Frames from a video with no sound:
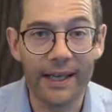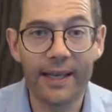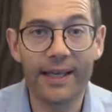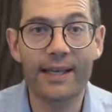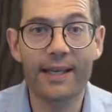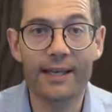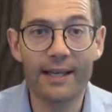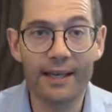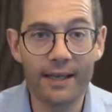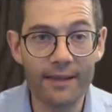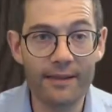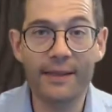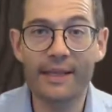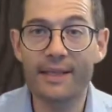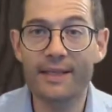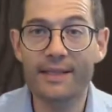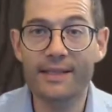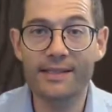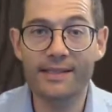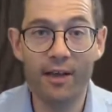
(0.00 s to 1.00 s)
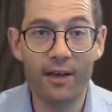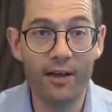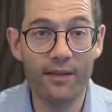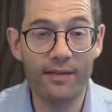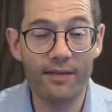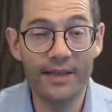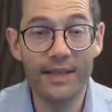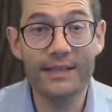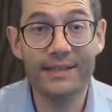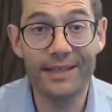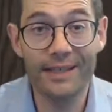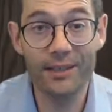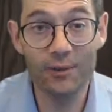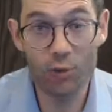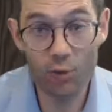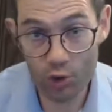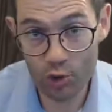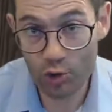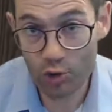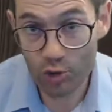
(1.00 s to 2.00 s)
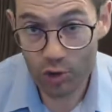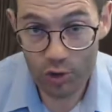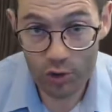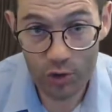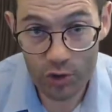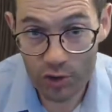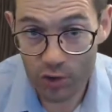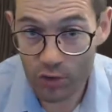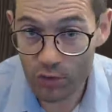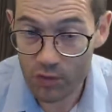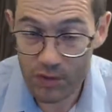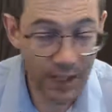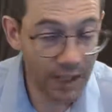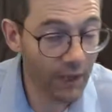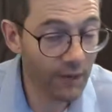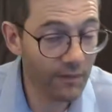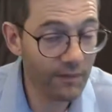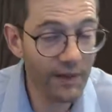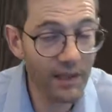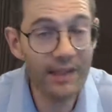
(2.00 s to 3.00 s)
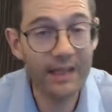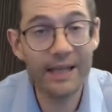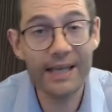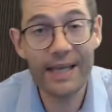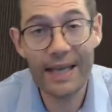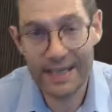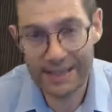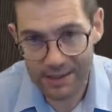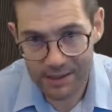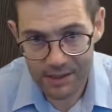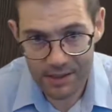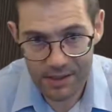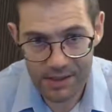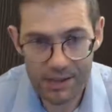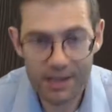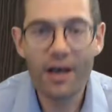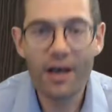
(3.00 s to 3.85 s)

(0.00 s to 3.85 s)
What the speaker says: And these are things that you should not use. And I've done lessons